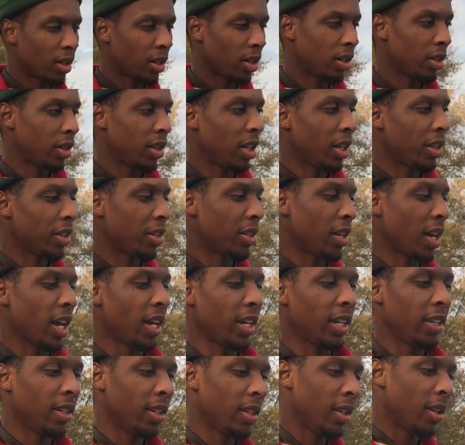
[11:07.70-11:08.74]
the other
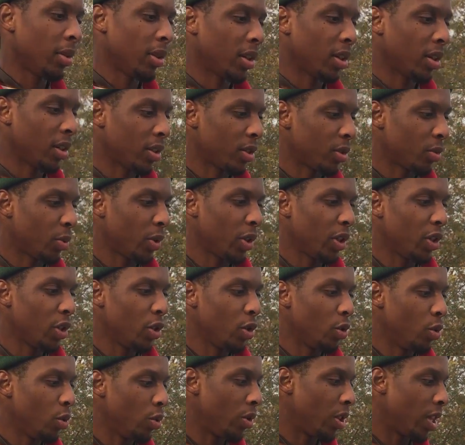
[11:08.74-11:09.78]
night, because we
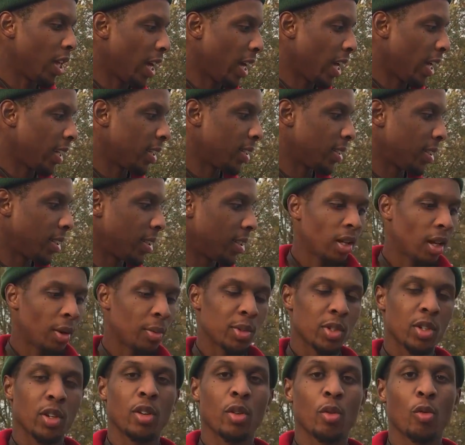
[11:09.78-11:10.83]
knew that it
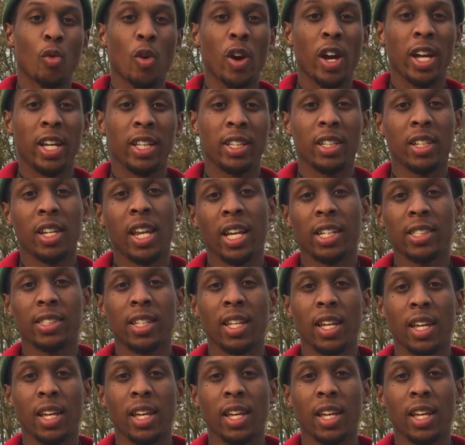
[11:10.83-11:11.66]
was gonna rain the next